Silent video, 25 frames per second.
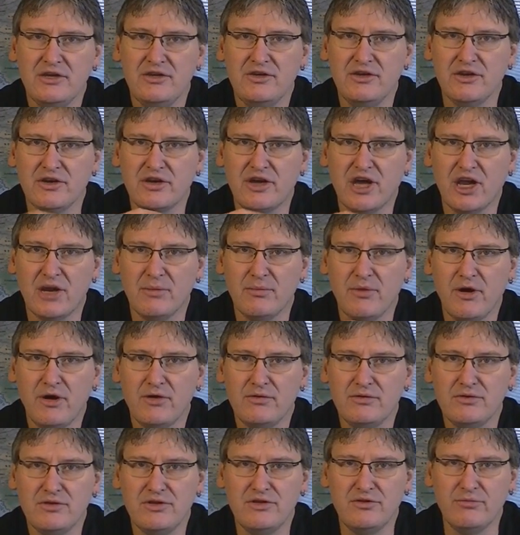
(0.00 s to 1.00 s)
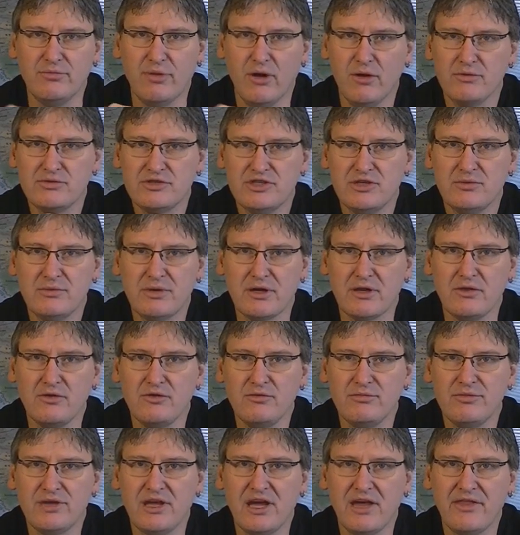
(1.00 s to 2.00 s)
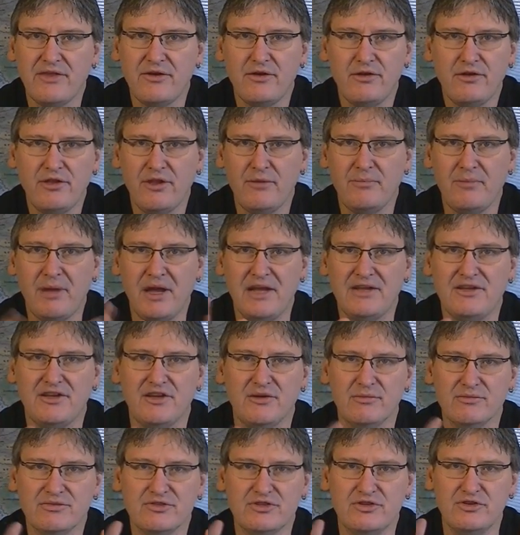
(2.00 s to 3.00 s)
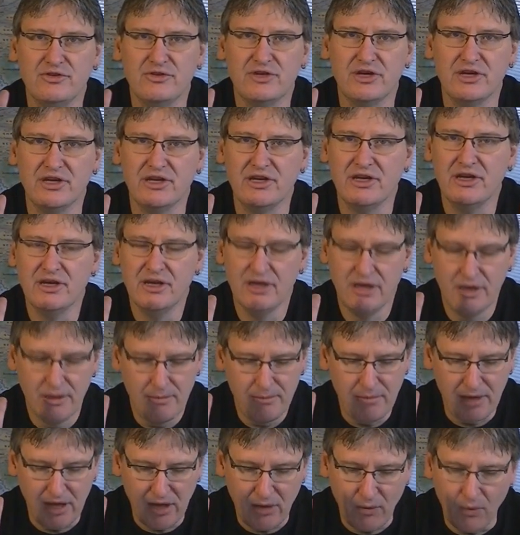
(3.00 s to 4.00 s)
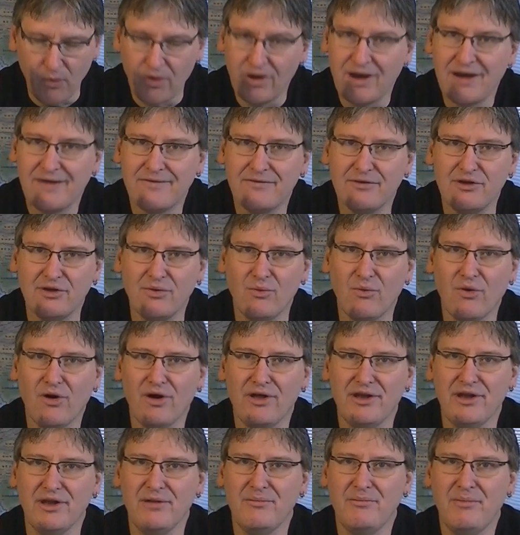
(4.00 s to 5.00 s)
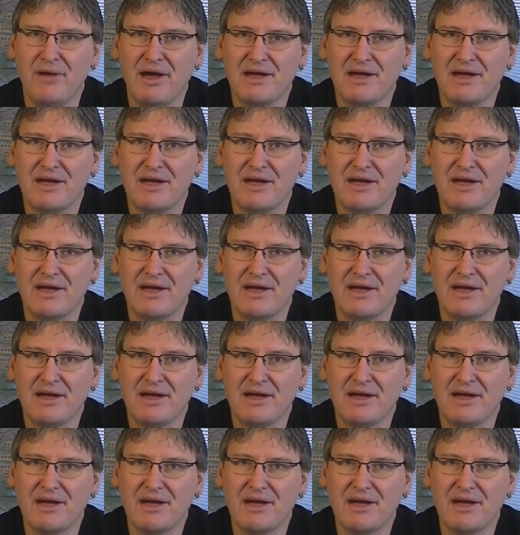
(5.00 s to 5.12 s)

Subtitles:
You cut them out, you posed them and glued them together and then painted them so you could make whatever you wanted.